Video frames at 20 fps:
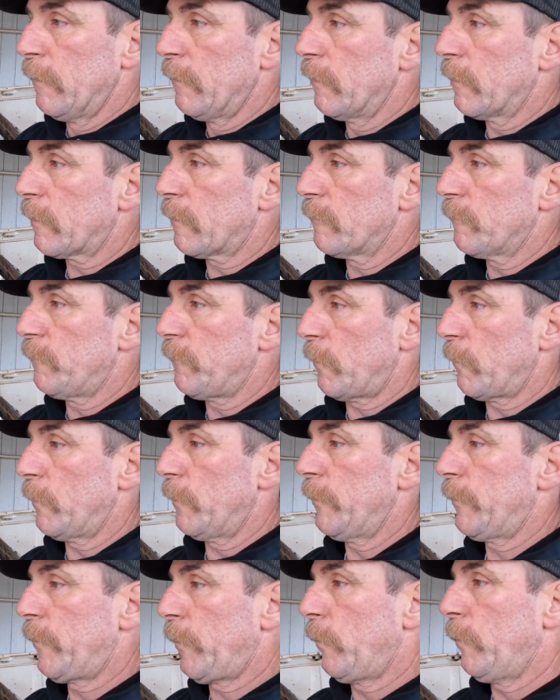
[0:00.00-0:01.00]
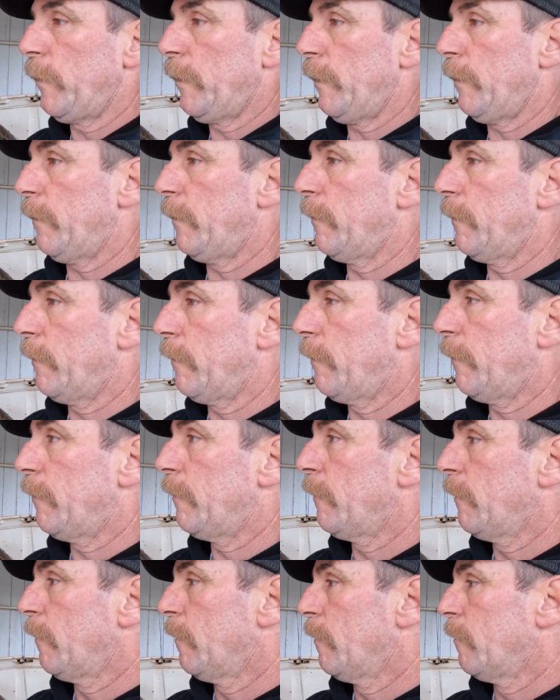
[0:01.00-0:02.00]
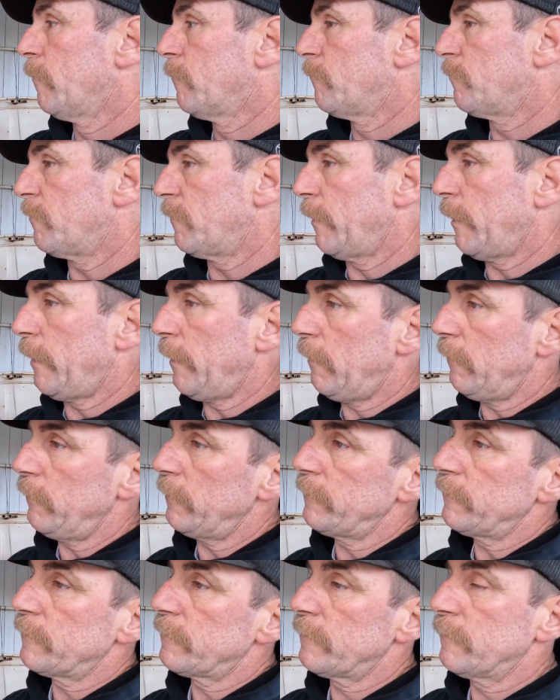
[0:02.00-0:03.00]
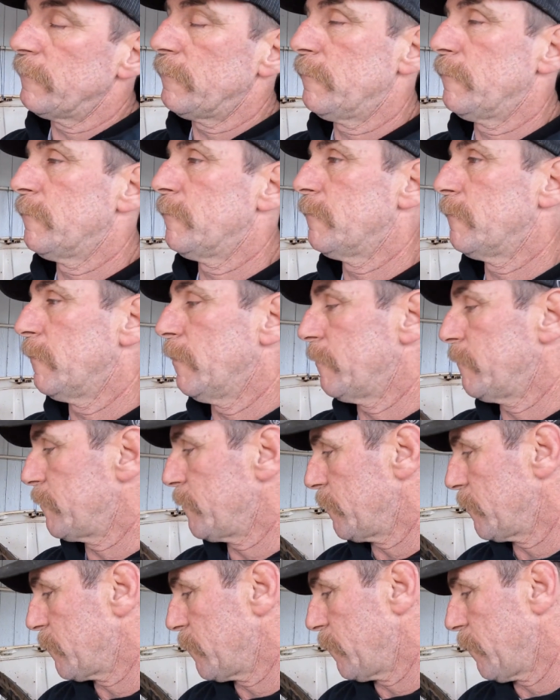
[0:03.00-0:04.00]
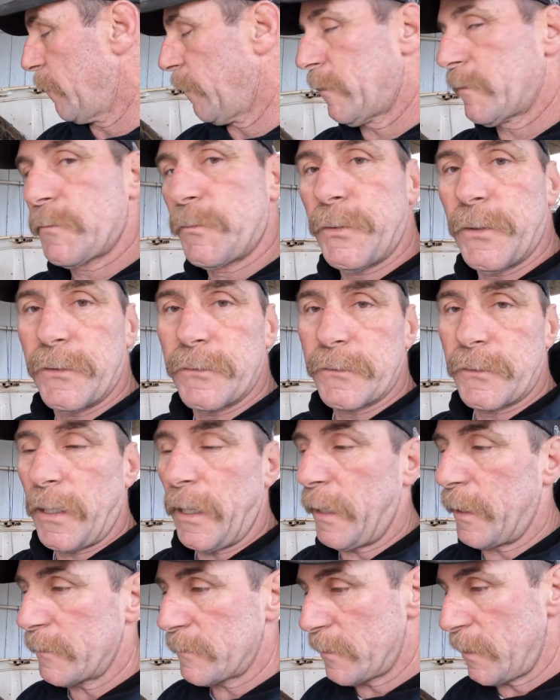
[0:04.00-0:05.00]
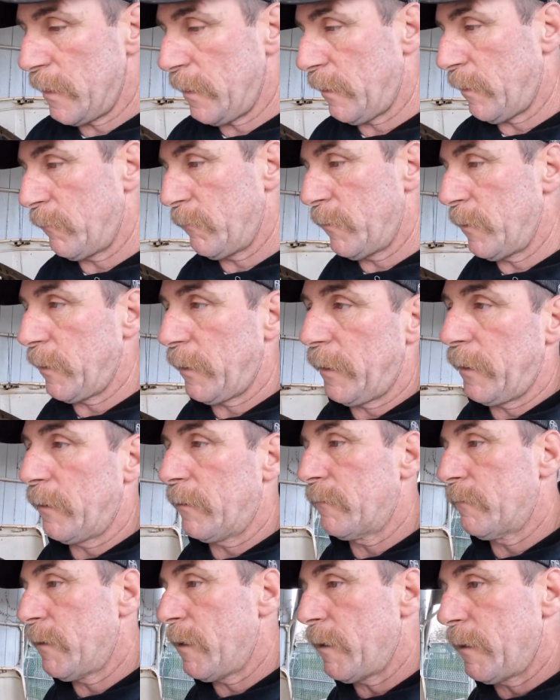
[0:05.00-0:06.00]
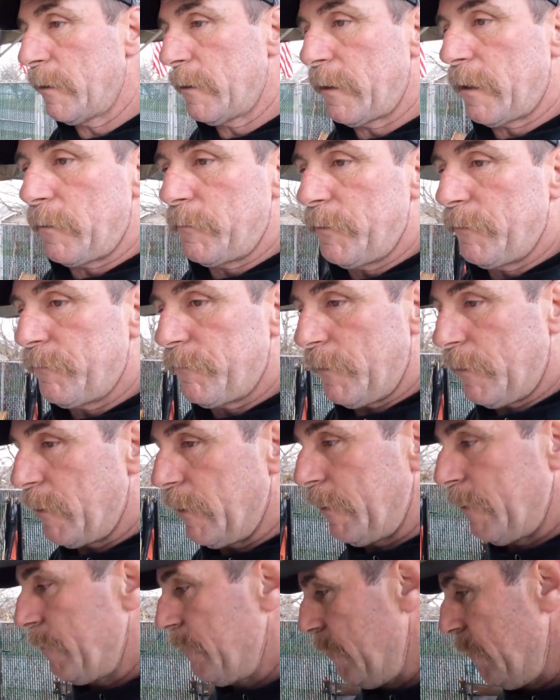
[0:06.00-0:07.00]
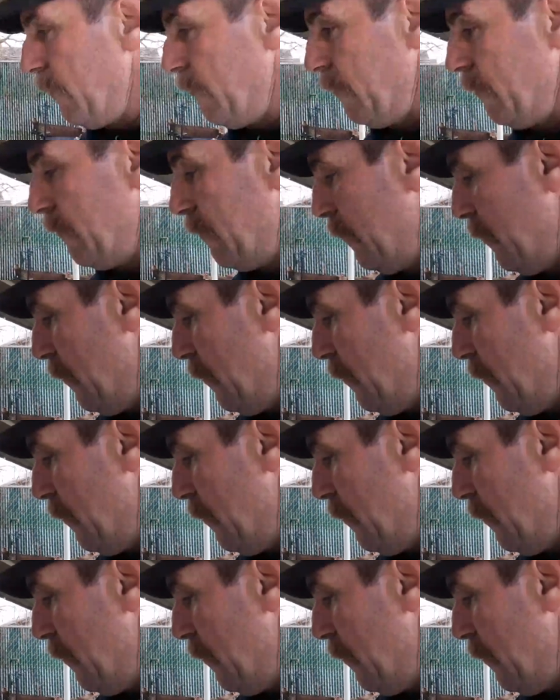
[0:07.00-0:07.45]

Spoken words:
Looking forward to it. For now, it's just an exposed gas tank, and when I get it running, that'll be fine too.